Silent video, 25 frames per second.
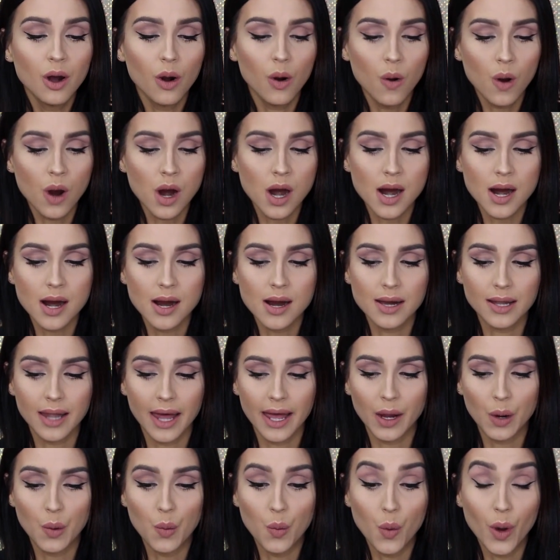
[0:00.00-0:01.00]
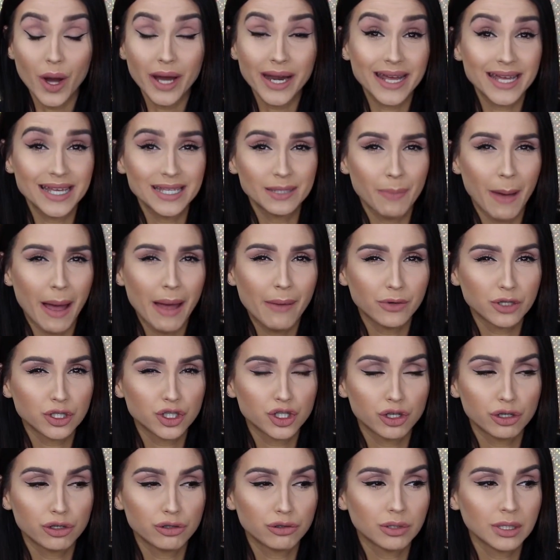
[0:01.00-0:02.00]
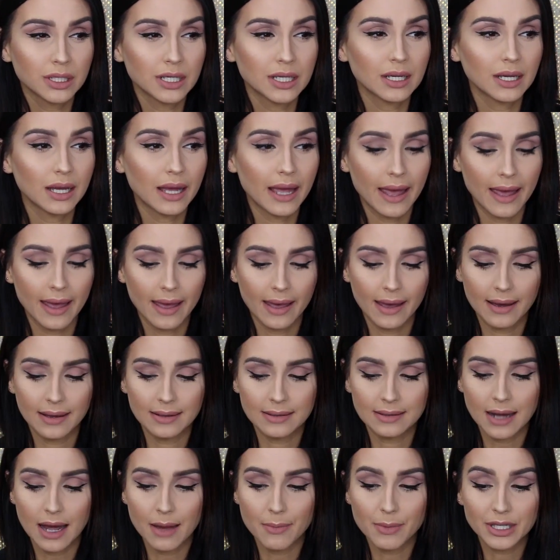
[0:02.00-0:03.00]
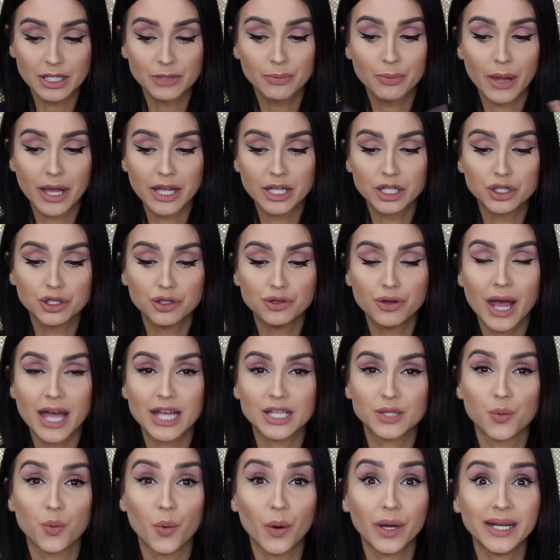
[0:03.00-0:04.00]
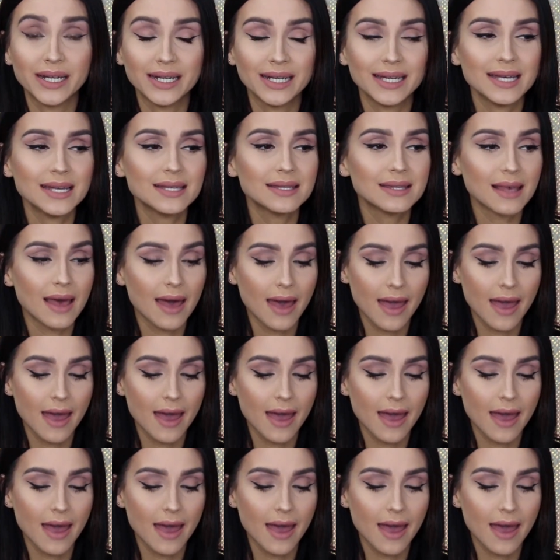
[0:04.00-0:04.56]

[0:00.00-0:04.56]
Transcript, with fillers: or like, what is Bible journaling, and I'm explaining to you guys what it is.